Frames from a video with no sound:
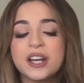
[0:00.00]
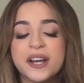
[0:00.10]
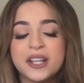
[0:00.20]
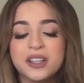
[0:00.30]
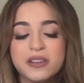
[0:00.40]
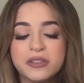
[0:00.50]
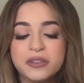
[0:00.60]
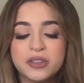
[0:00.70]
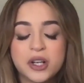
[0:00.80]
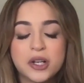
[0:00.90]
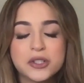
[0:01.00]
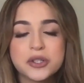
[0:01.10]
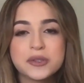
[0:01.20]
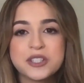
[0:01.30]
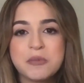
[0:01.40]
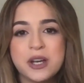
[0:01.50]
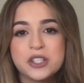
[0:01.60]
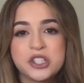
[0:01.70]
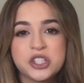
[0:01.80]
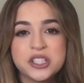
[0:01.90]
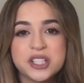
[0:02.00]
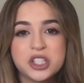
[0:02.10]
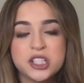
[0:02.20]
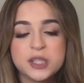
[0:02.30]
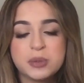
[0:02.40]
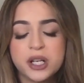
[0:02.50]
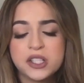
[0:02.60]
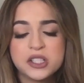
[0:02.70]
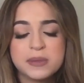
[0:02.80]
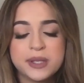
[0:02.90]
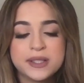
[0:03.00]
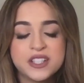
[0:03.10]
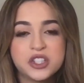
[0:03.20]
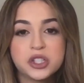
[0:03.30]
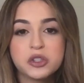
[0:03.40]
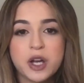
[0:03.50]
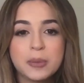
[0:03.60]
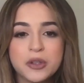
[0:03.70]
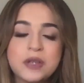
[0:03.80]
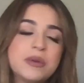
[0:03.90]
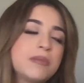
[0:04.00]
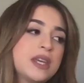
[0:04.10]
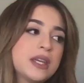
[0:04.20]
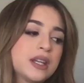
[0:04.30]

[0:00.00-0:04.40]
I love her so, so much. And she's such an inspiration to me and such an incredible human being.